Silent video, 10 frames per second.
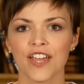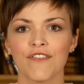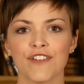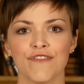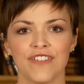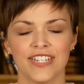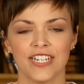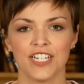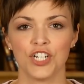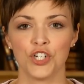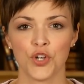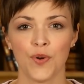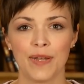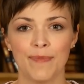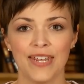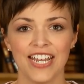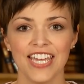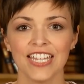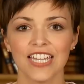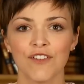of their visit to show an
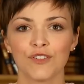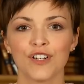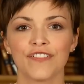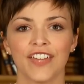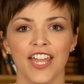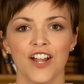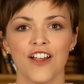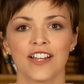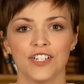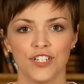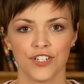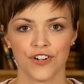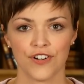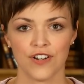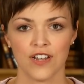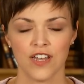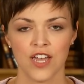immediate level of care and concern.